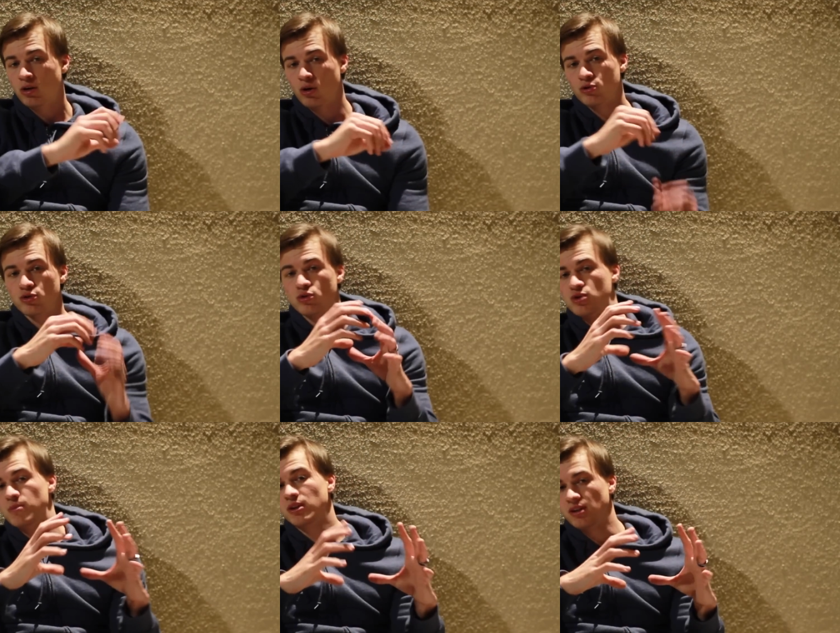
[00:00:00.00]
goes
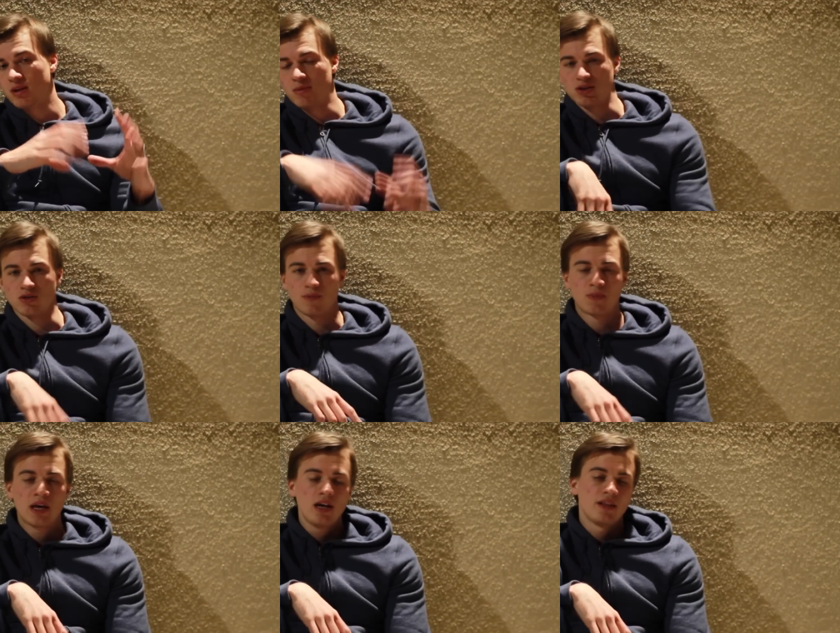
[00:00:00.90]
towards building the muscle.
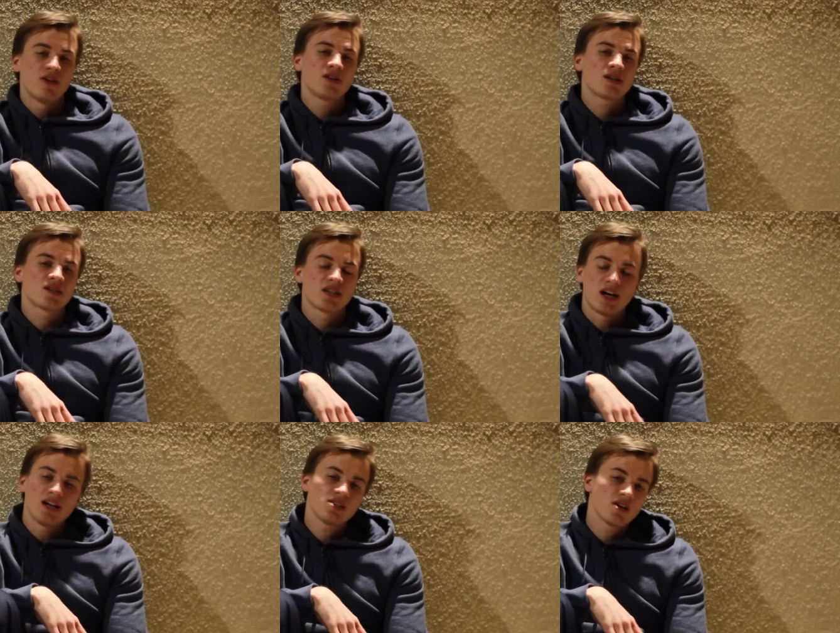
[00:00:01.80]
Now, you're gonna say,
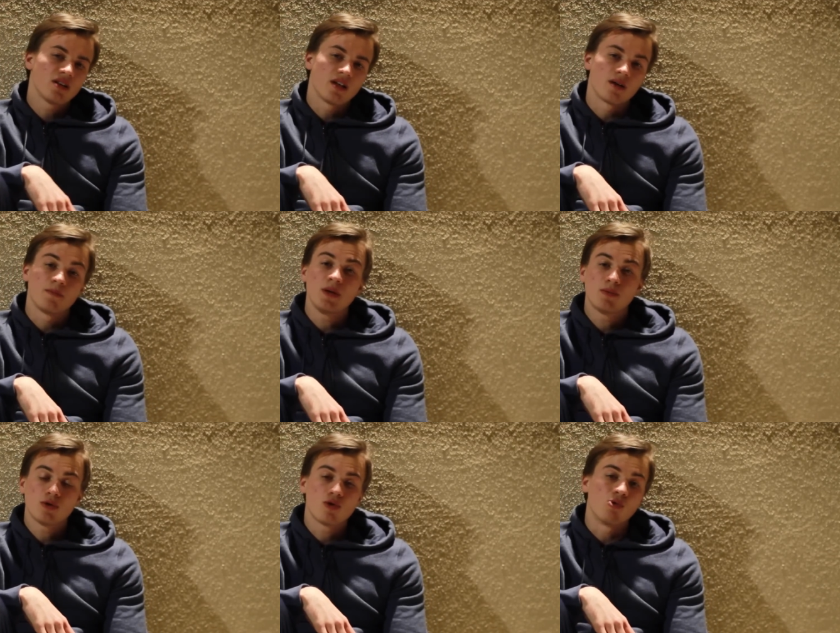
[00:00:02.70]
I saw a lot of
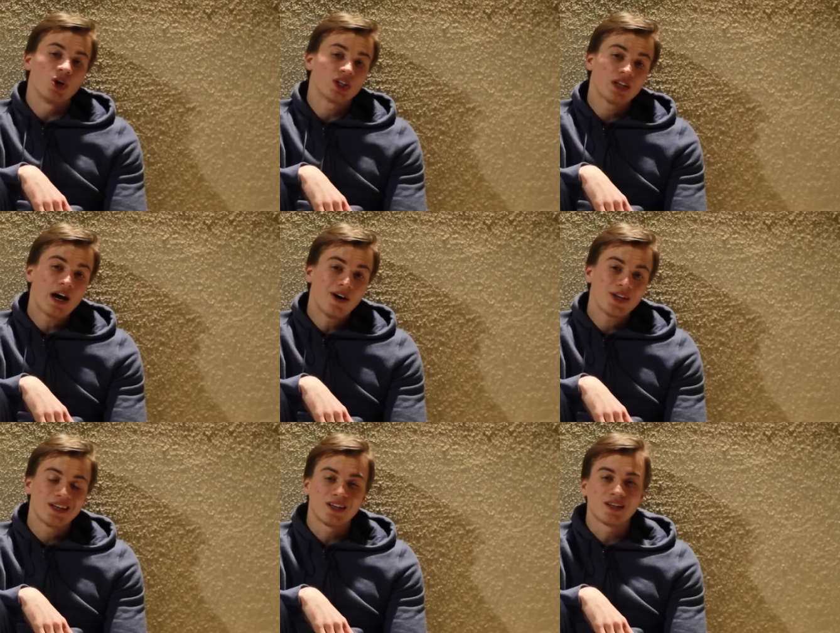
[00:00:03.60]
people who worked out,
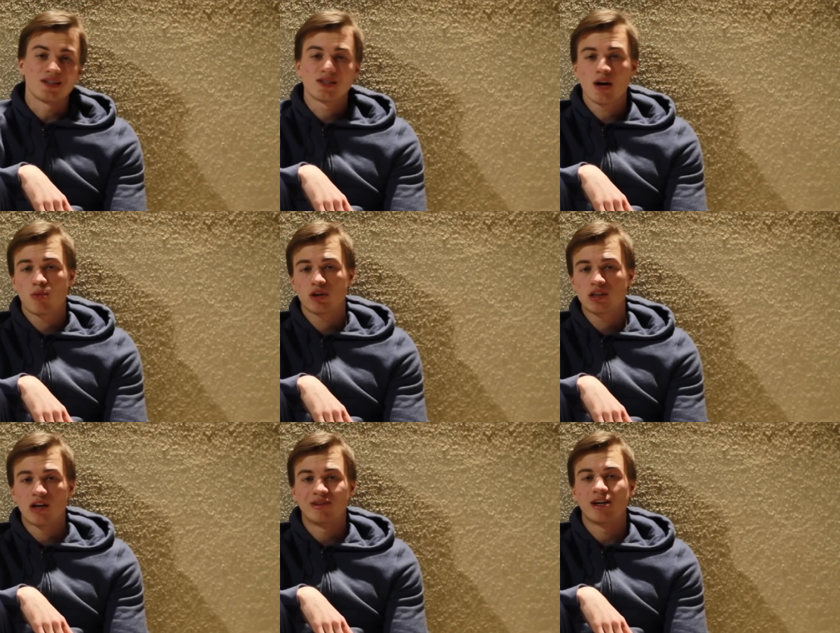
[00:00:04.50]
and then they stopped
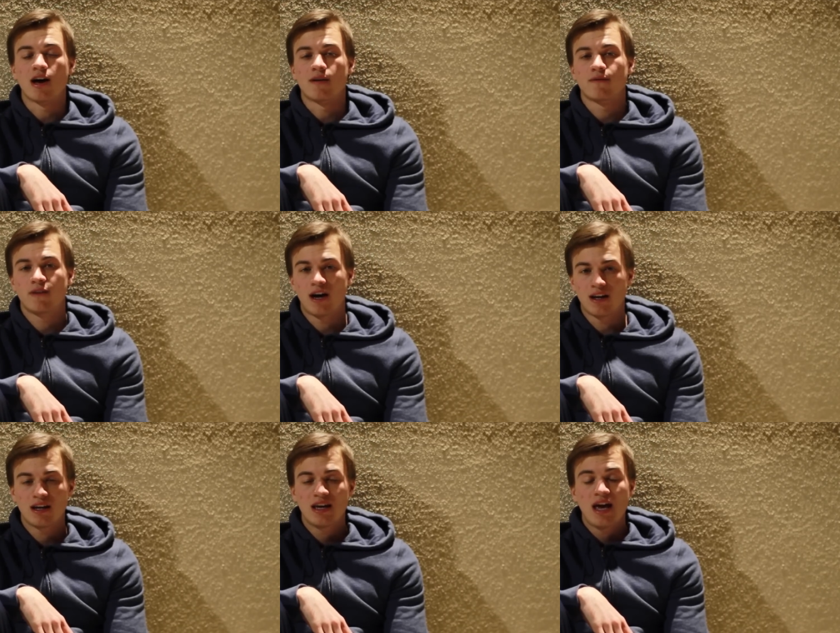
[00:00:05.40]
working out, and they got fat,
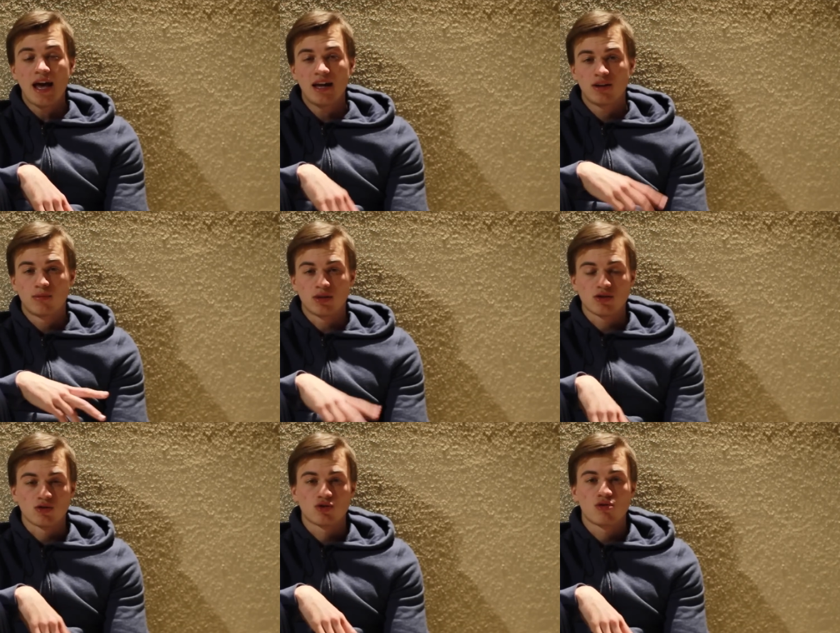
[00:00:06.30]
and their
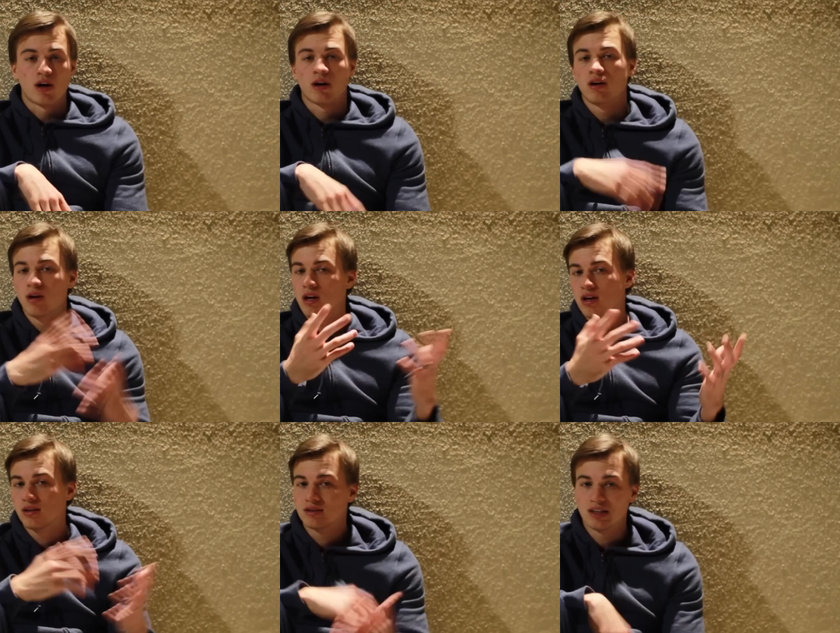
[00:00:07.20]
muscles shrunk.
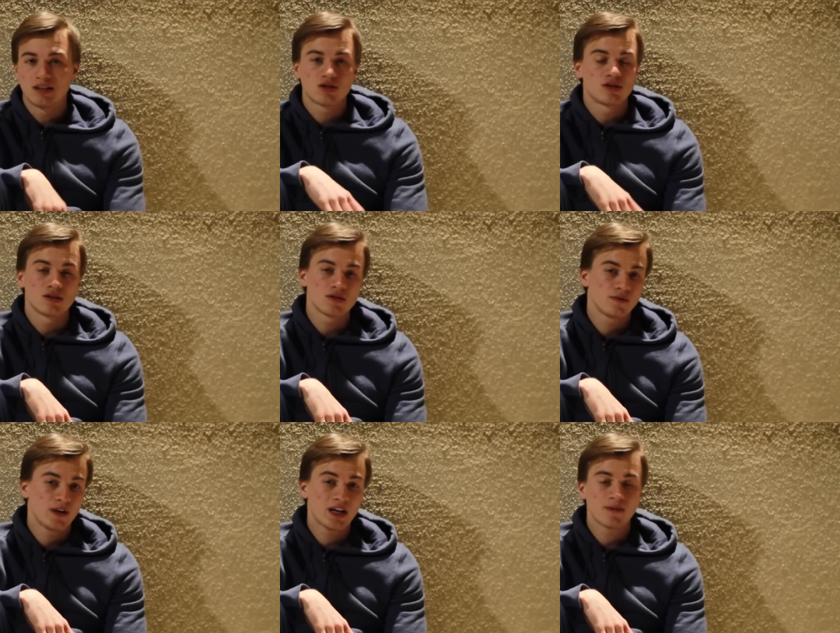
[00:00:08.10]
Didn't it turn into
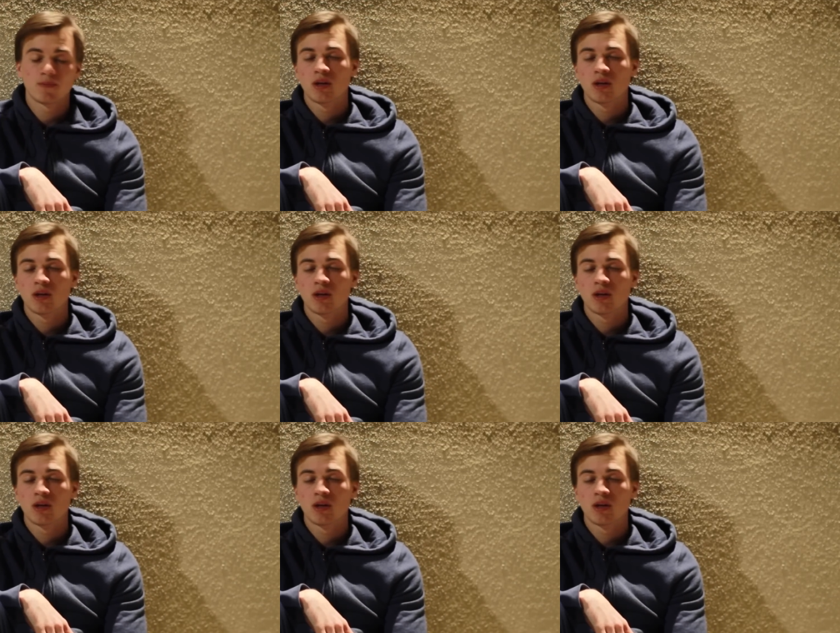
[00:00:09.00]
fat?